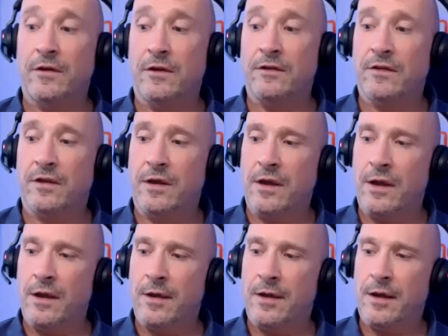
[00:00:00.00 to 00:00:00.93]
does.
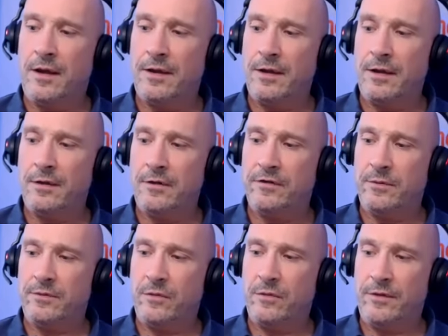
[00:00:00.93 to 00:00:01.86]
And I heard
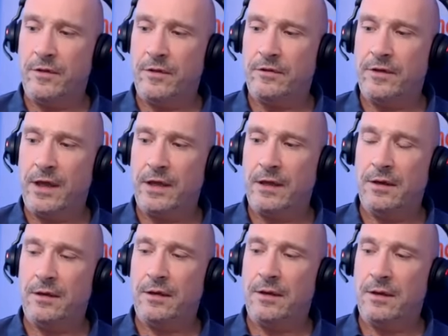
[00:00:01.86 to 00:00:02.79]
somebody talking the other day.
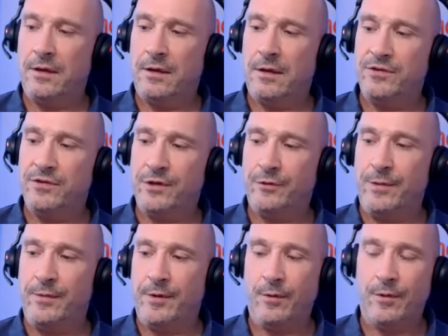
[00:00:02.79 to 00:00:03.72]
I wish I could
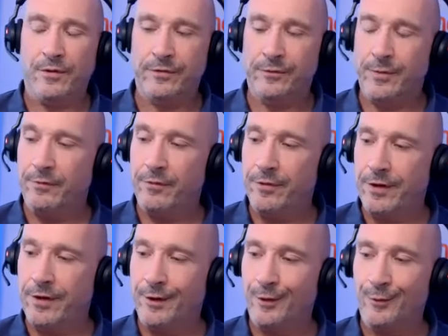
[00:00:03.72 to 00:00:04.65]
remember who it was. It's a bit rude.
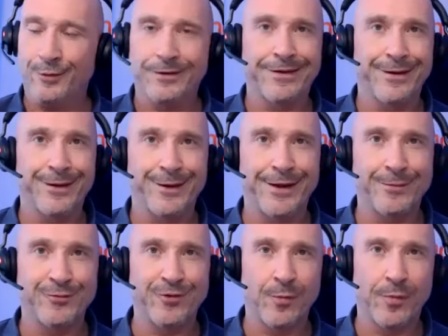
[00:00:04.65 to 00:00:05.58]
I can't
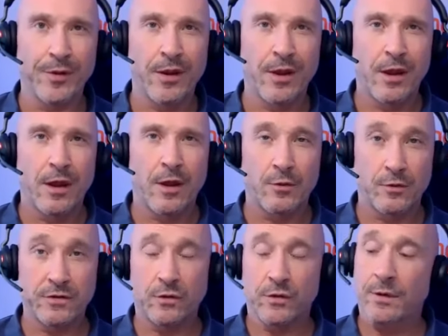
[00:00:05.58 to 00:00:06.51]
name drop, but who
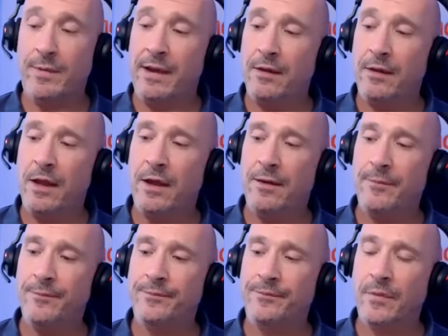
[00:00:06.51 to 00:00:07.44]
was talking about,
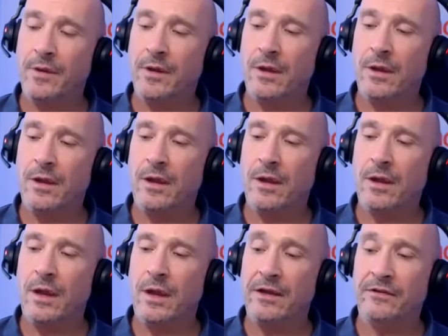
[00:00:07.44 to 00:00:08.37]

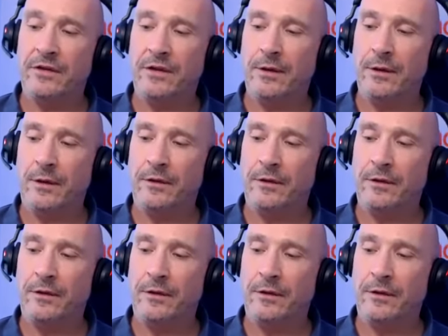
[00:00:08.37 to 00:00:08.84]
actually,